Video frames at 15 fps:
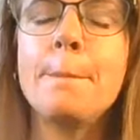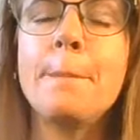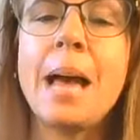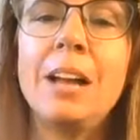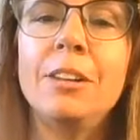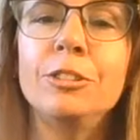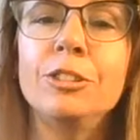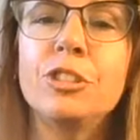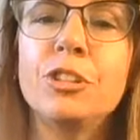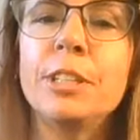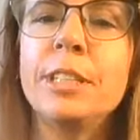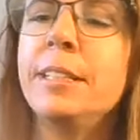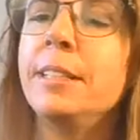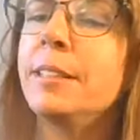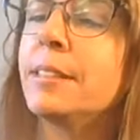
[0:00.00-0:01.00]

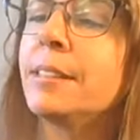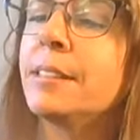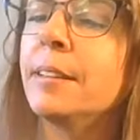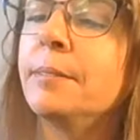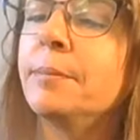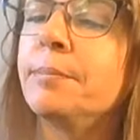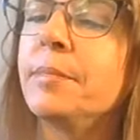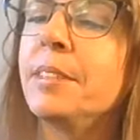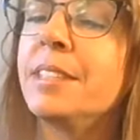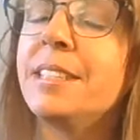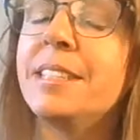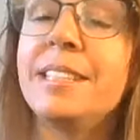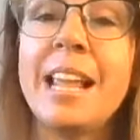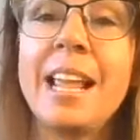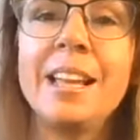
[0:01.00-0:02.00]
boundaries,
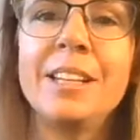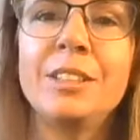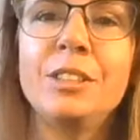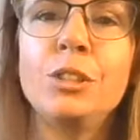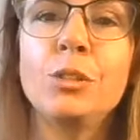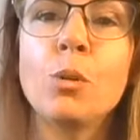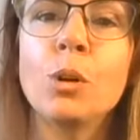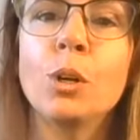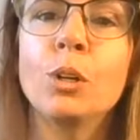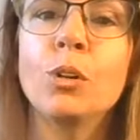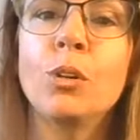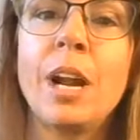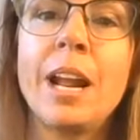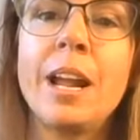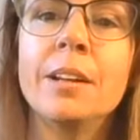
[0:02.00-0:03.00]
stand your
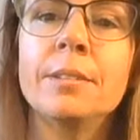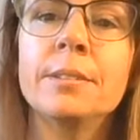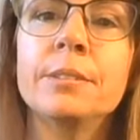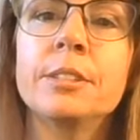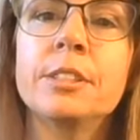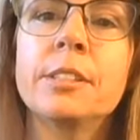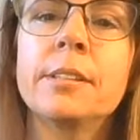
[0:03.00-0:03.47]
ground.